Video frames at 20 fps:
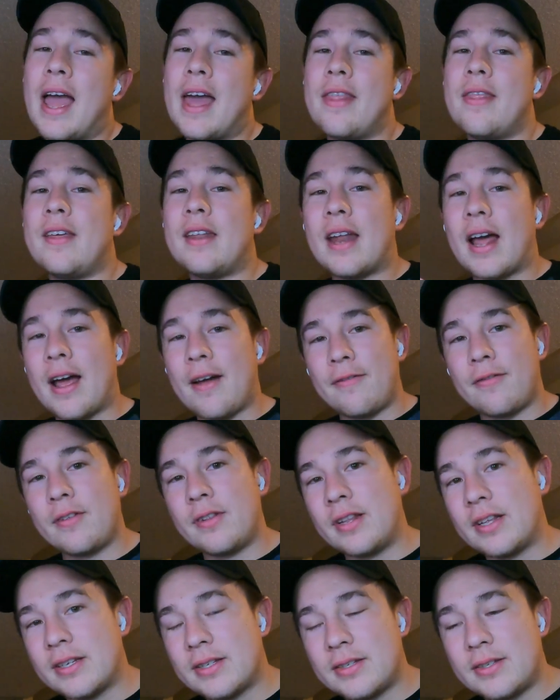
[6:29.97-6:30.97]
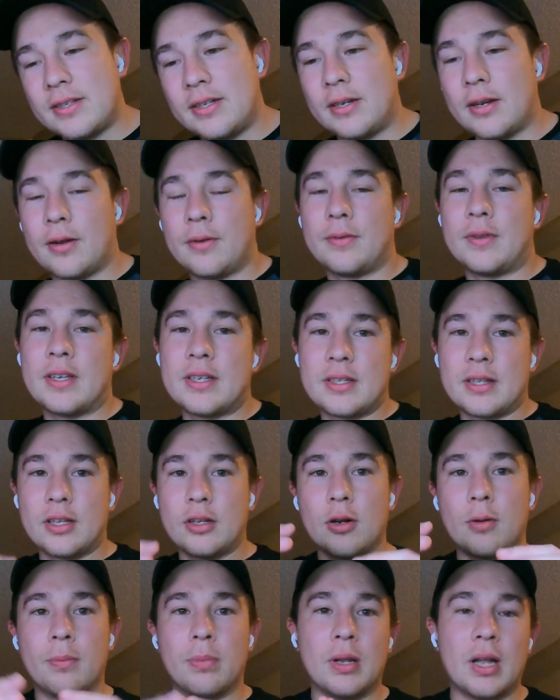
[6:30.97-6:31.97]
And then after this, you know, this
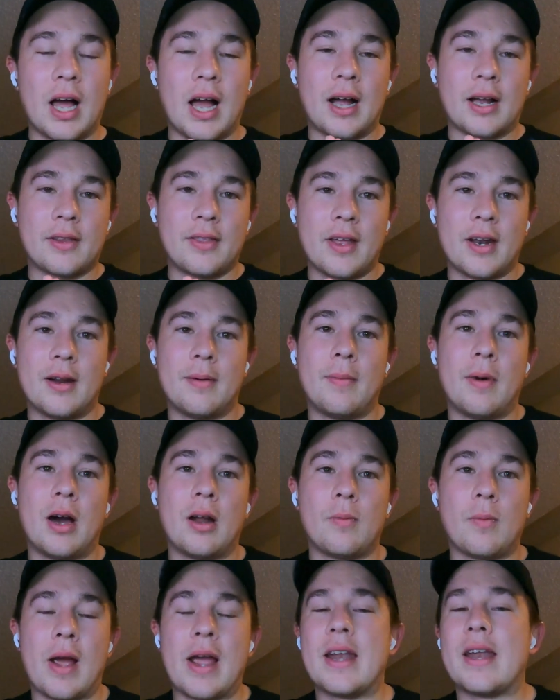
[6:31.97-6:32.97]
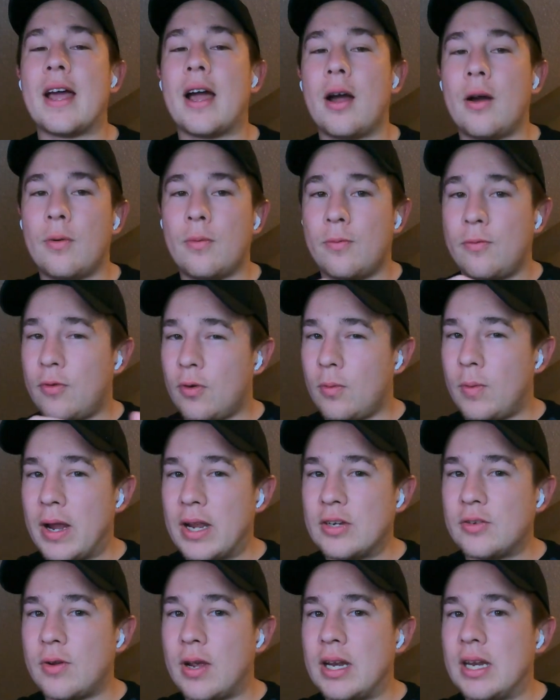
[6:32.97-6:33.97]
little block that I'm on right now for
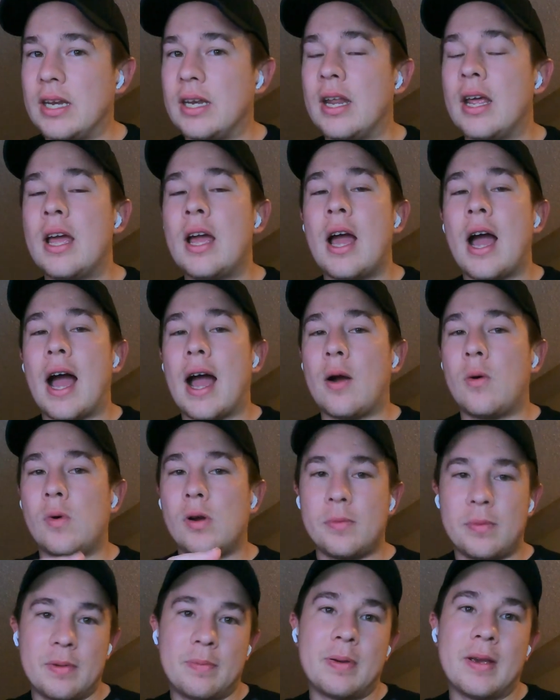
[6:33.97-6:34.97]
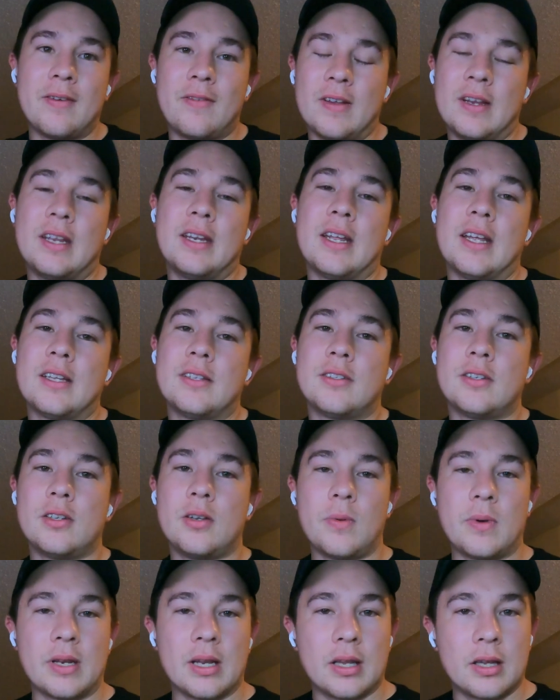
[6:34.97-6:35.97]
weight training, I will be pivoting into
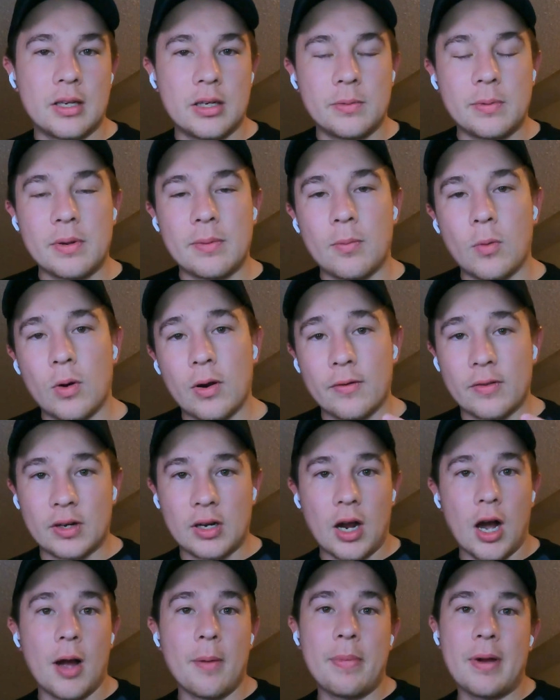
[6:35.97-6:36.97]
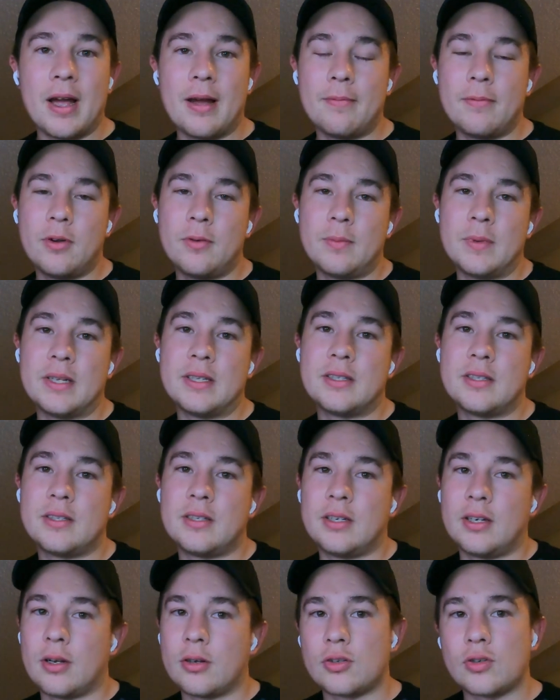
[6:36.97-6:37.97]
doing a little bit more of the compound
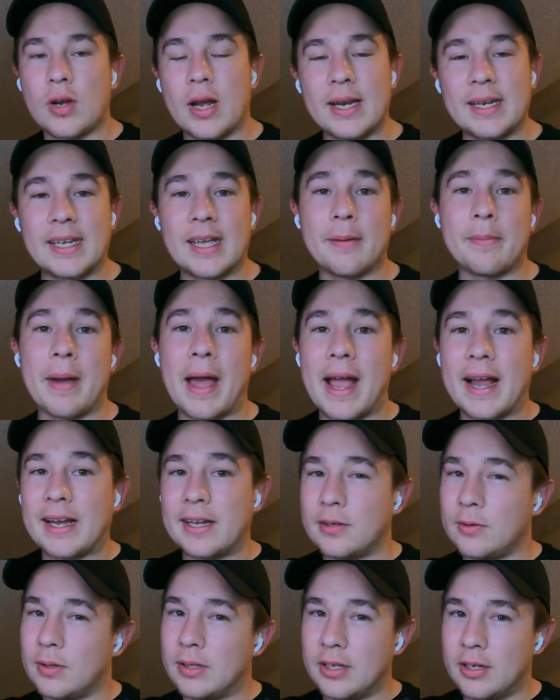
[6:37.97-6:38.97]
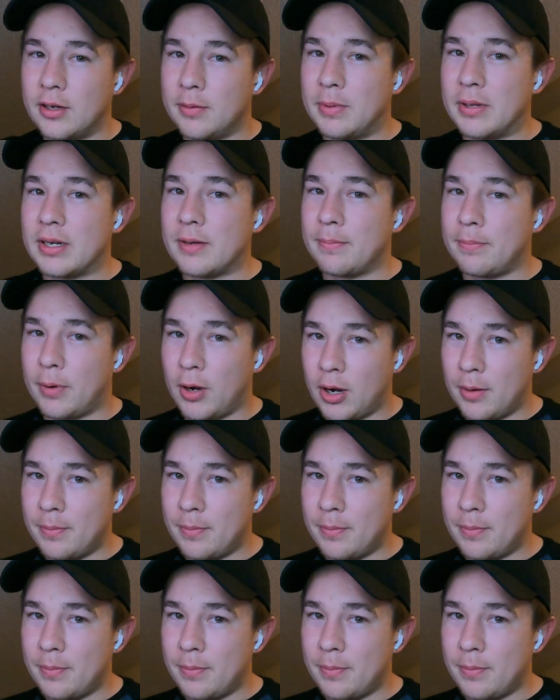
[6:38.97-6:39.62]
movements, you know, trying to get back into a little bit of